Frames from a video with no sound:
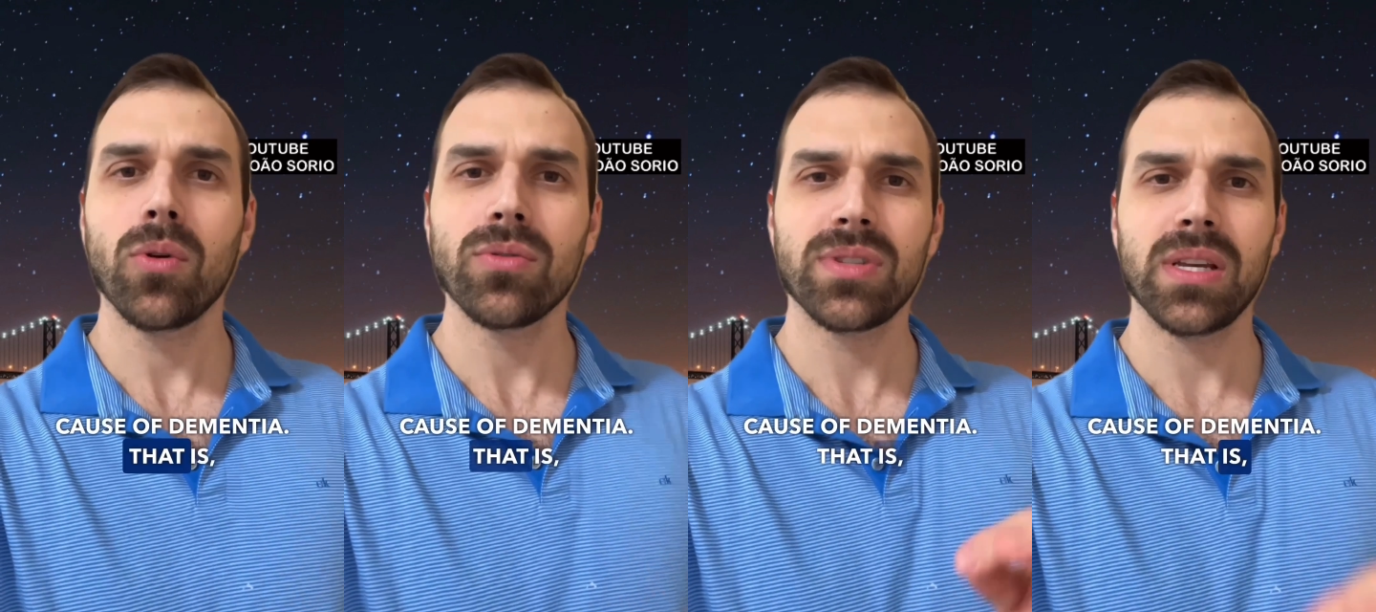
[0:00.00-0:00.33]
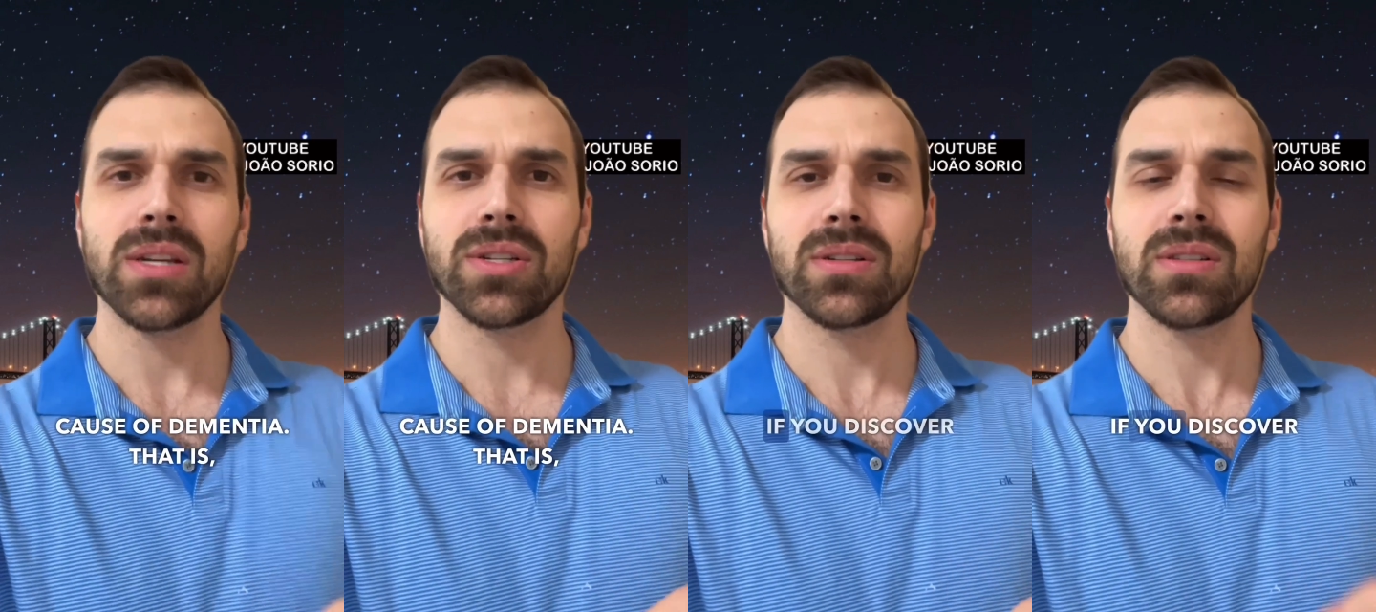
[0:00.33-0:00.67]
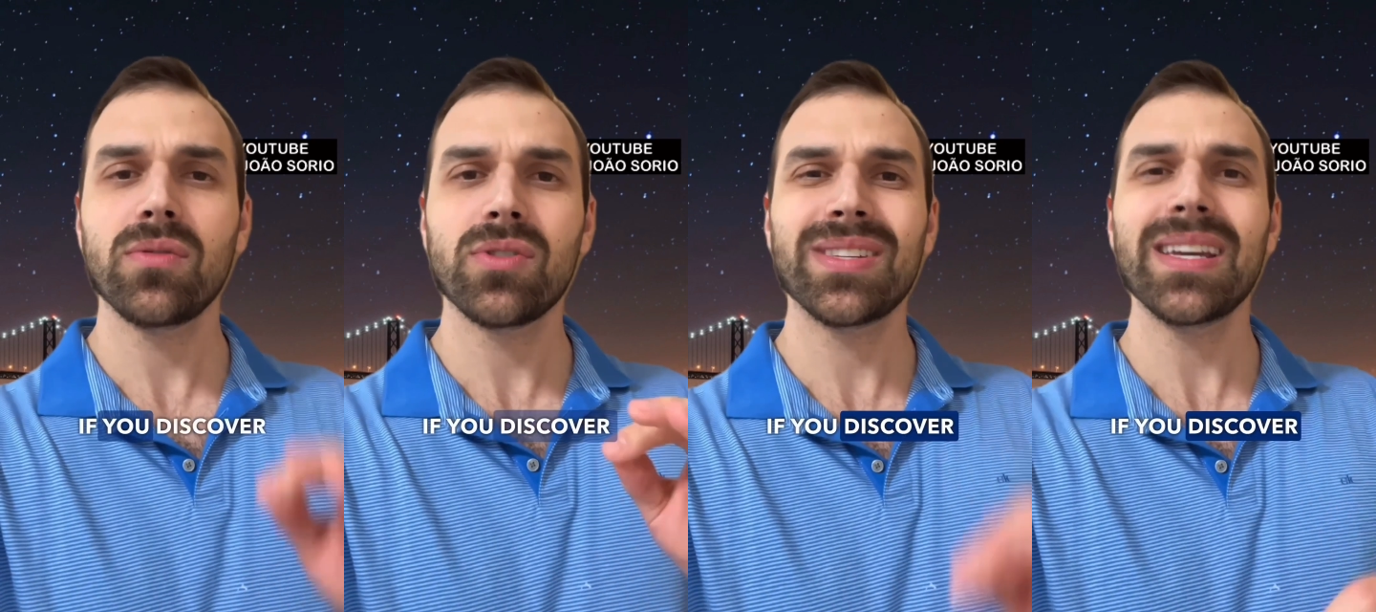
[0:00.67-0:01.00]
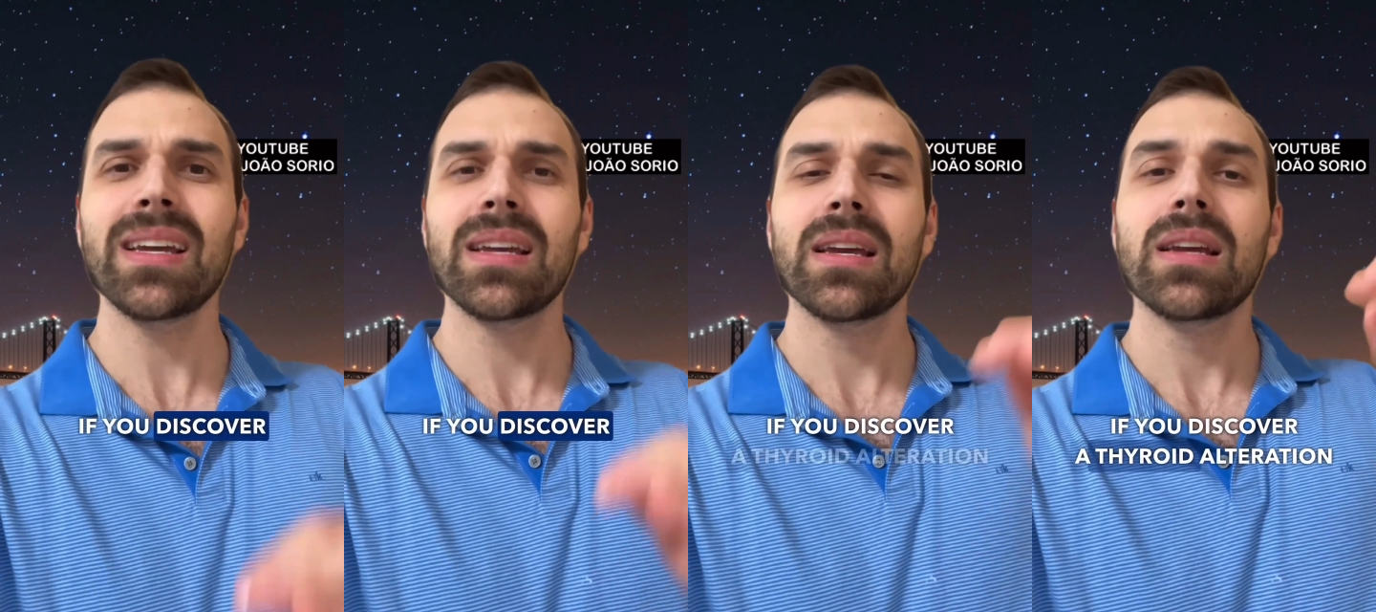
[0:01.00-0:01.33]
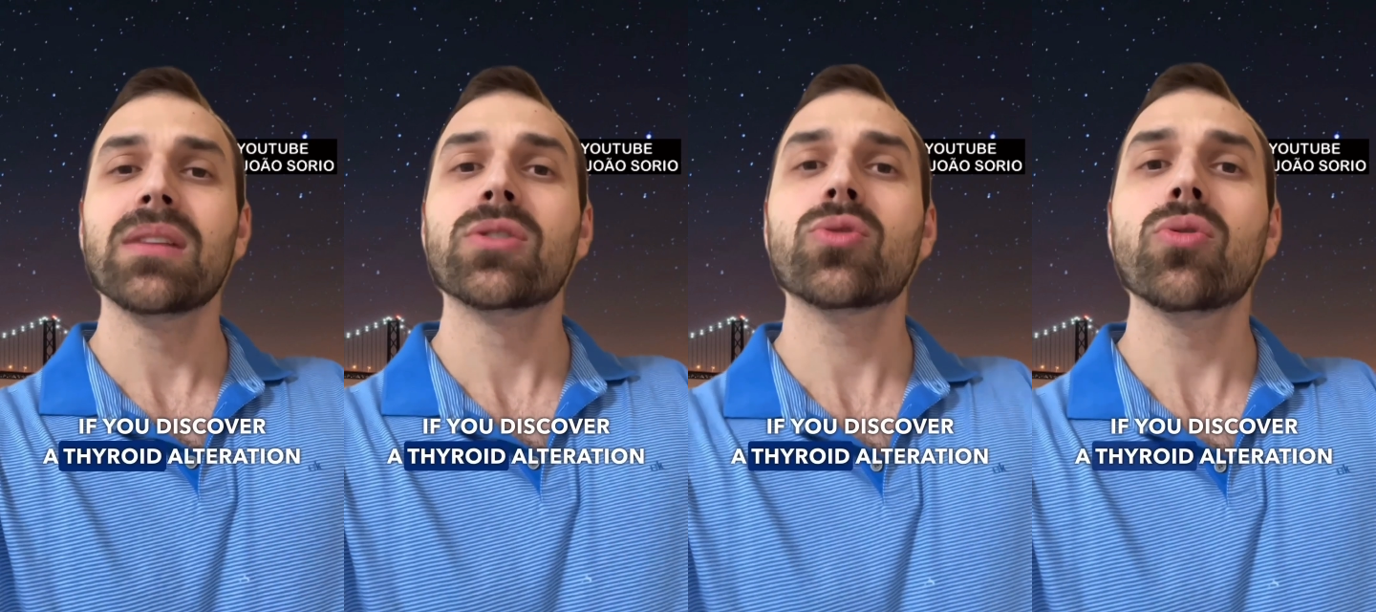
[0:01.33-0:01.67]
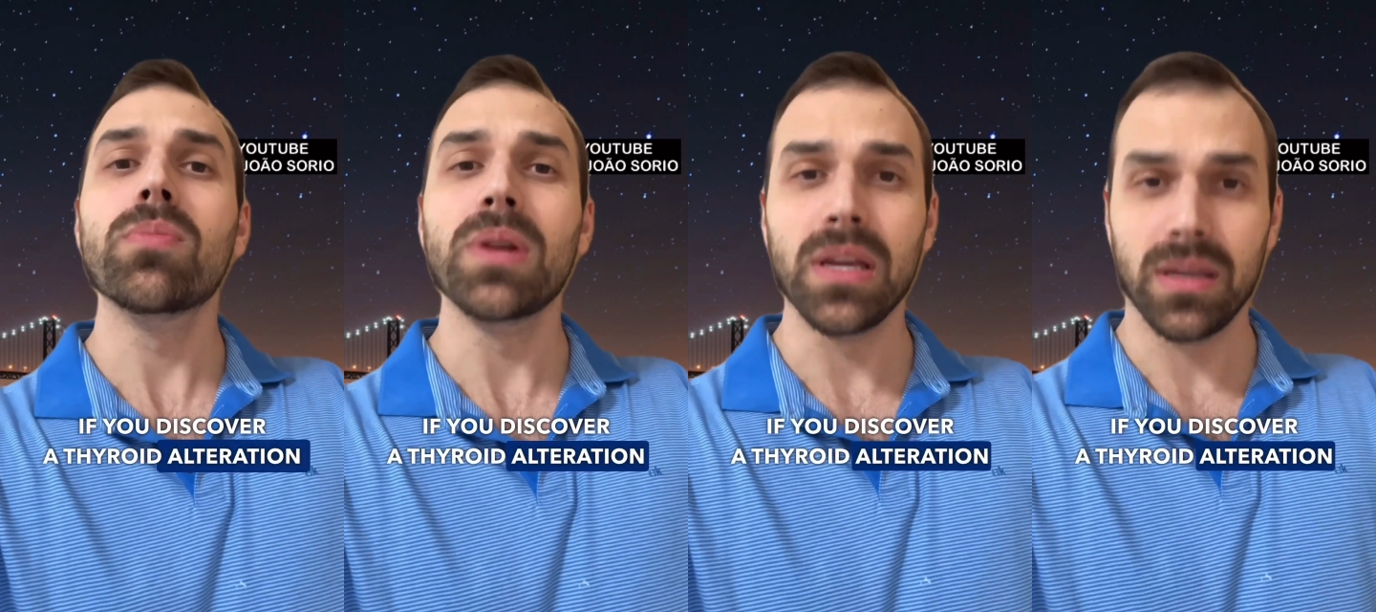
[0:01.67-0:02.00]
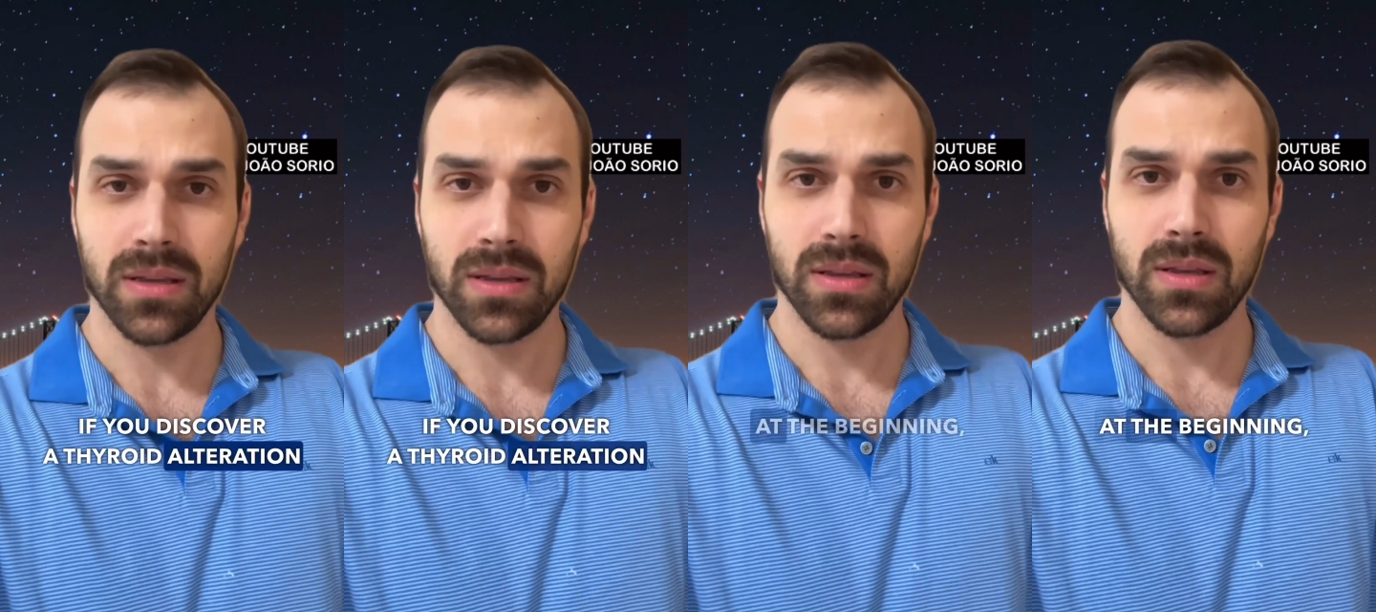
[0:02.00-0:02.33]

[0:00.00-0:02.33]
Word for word: That is, if you discover a thyroid alteration